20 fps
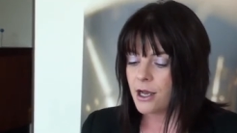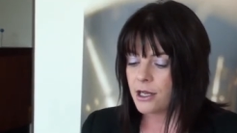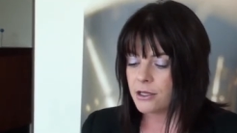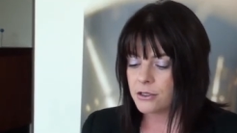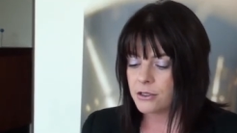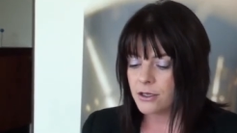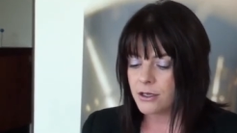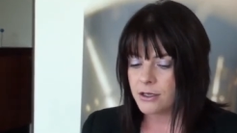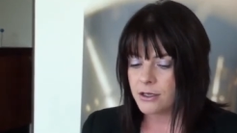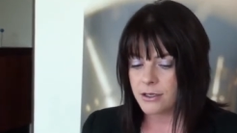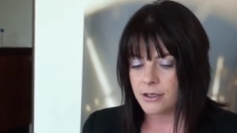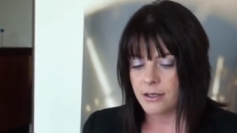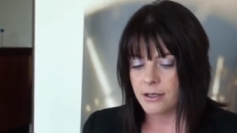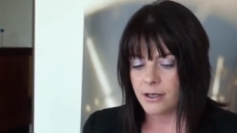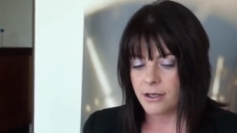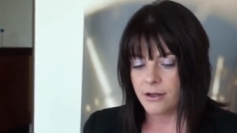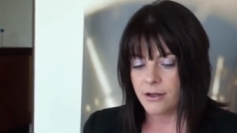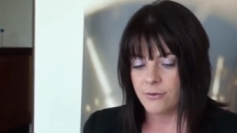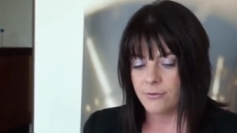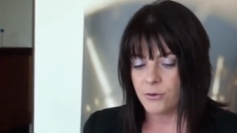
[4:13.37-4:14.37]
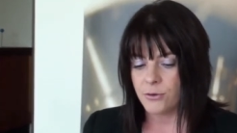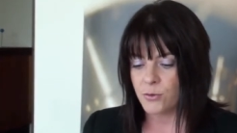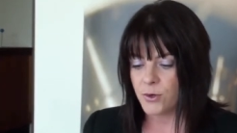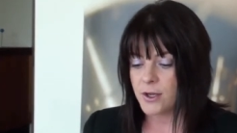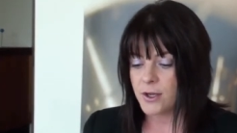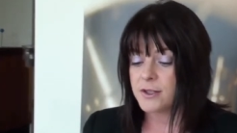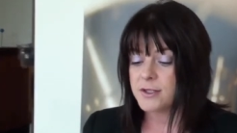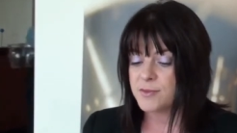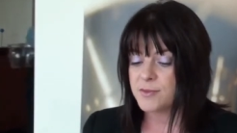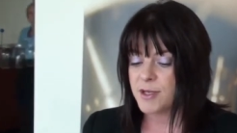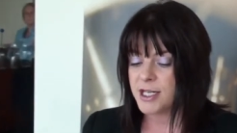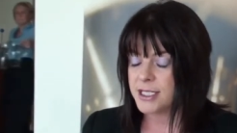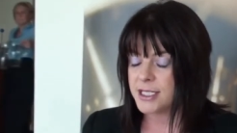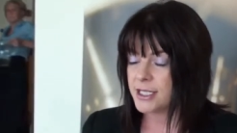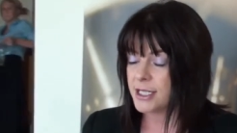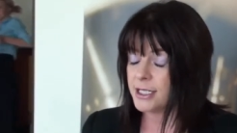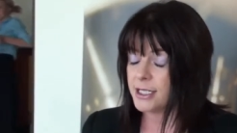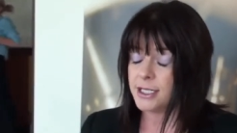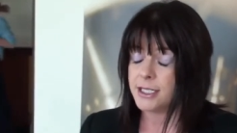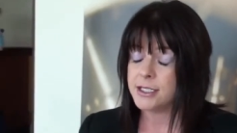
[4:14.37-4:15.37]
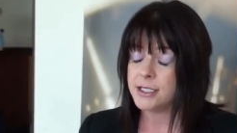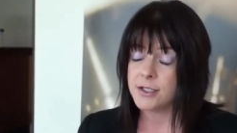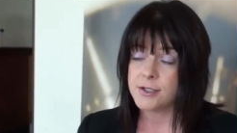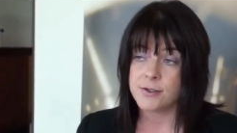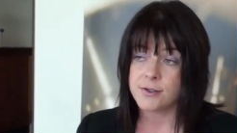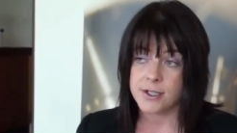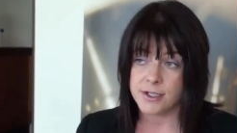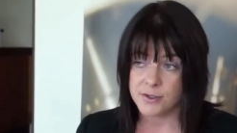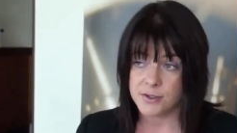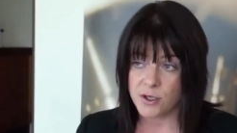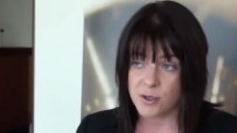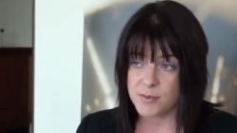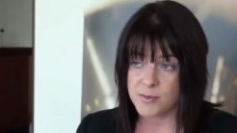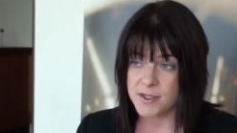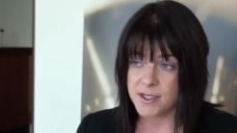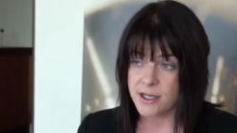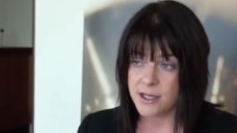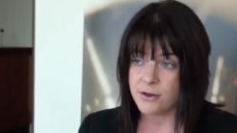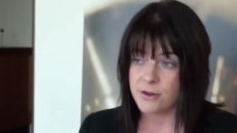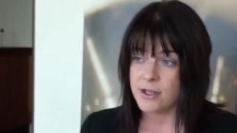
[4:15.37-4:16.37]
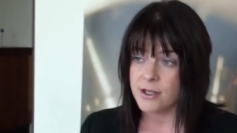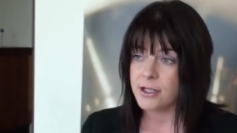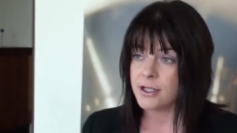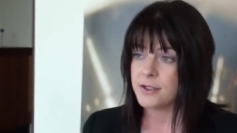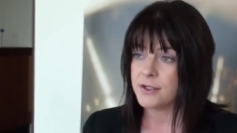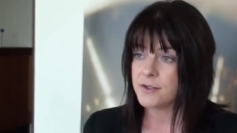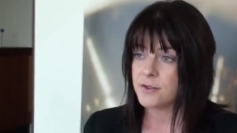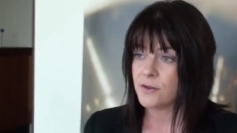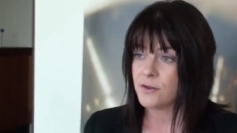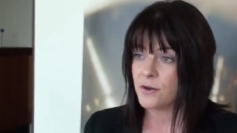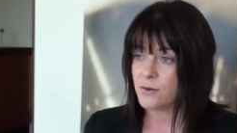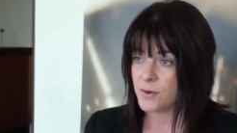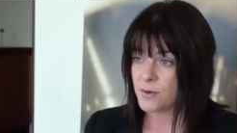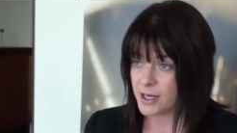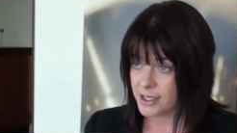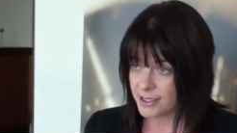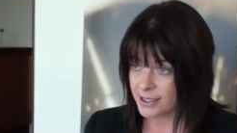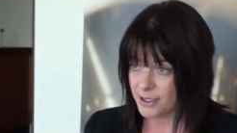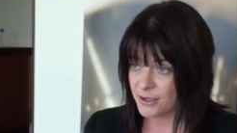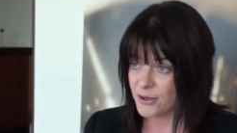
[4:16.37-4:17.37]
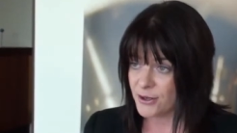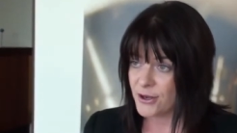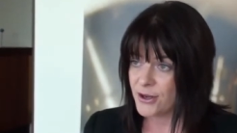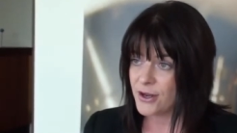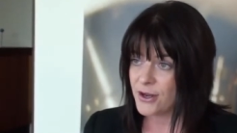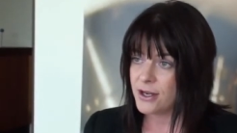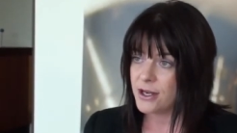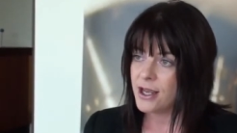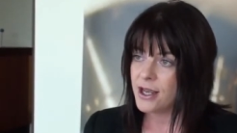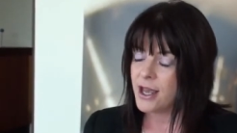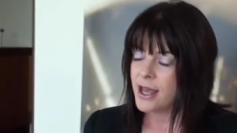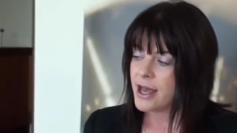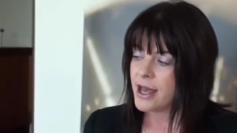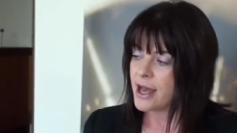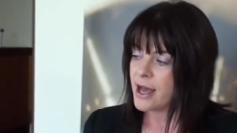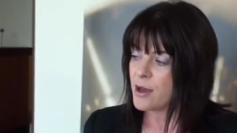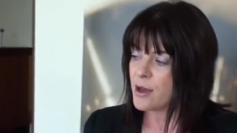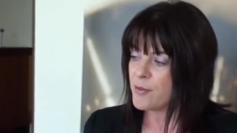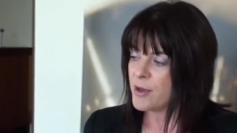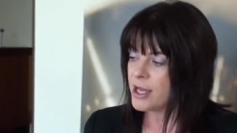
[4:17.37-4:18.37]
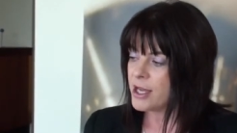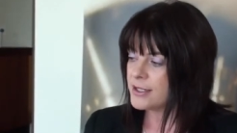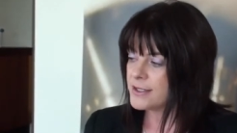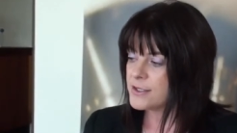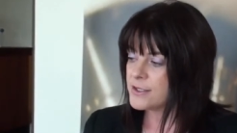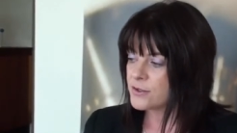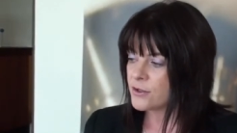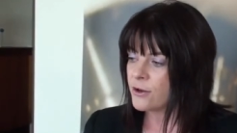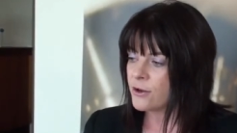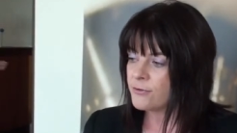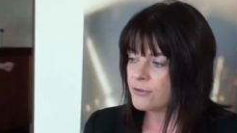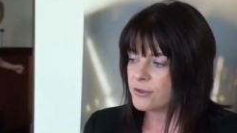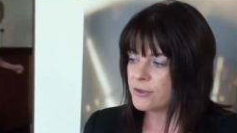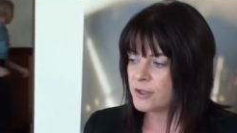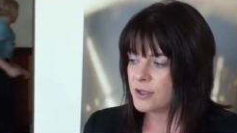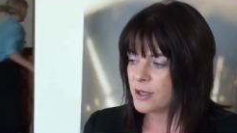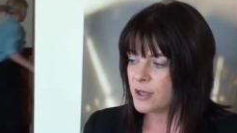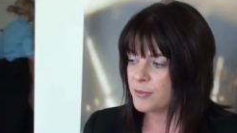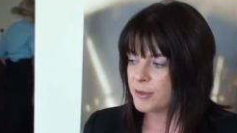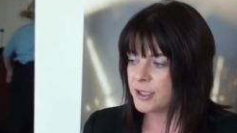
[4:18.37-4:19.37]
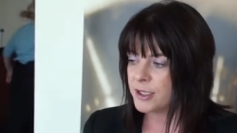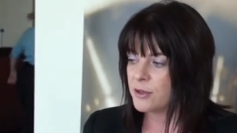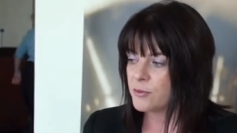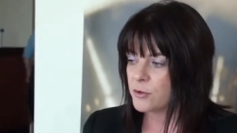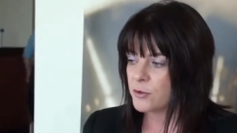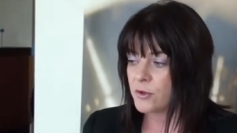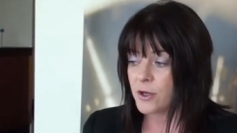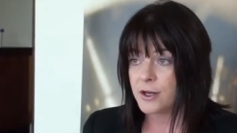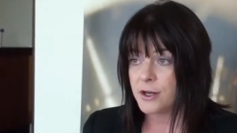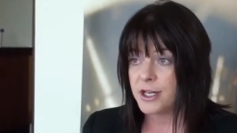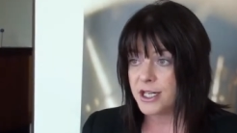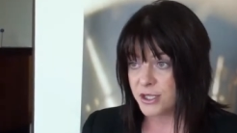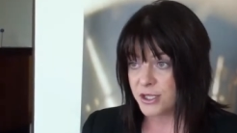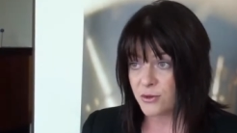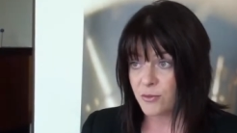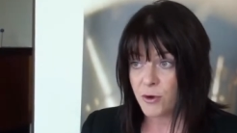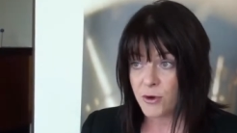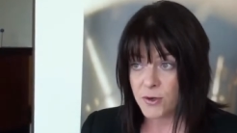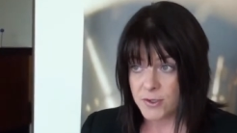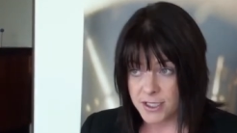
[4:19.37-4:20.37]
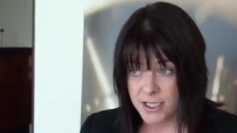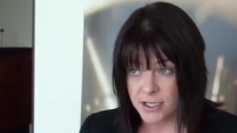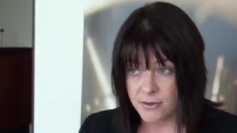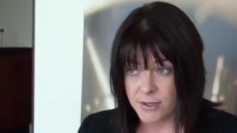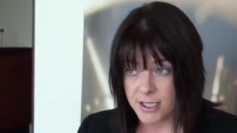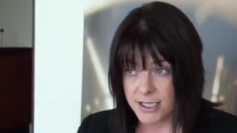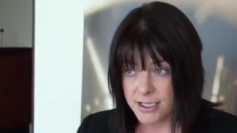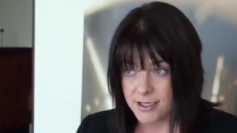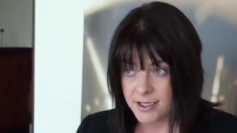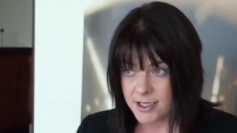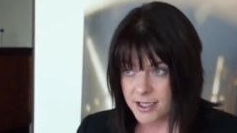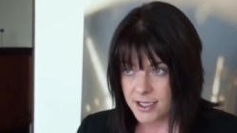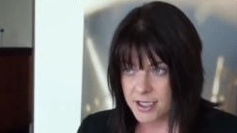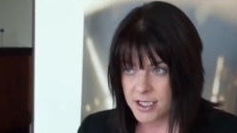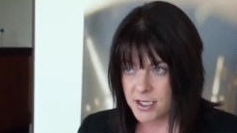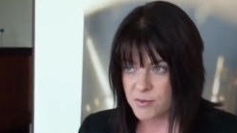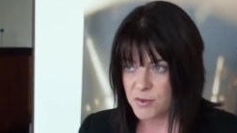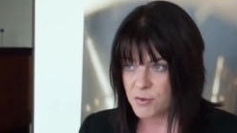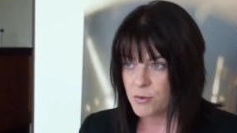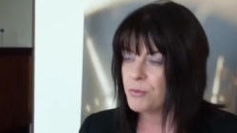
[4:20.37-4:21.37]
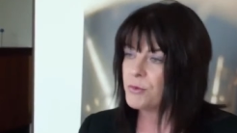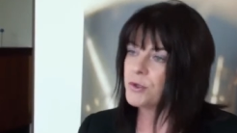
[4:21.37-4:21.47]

a lot of the work that's been done in industry is top secret, it's not widely known, um, and it's often applicable only to epoxy resin systems.